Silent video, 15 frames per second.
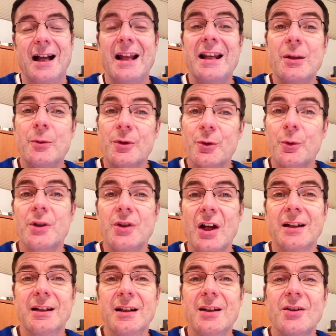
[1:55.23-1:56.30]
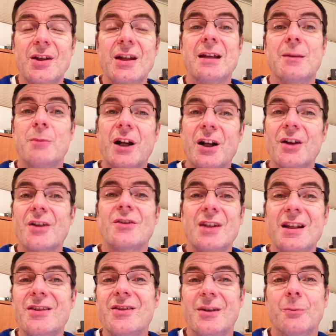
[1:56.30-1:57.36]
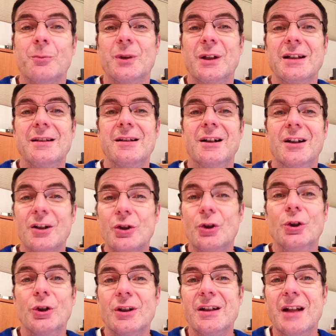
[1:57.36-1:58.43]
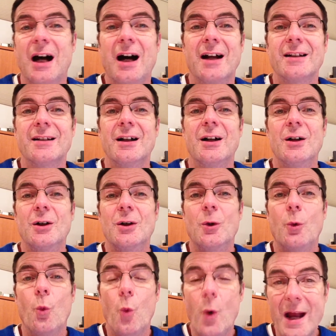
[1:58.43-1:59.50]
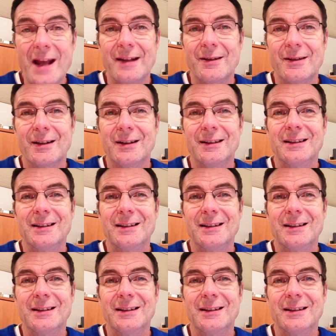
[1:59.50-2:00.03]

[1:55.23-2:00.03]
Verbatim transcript: And he was rejected as king because he simply could not wait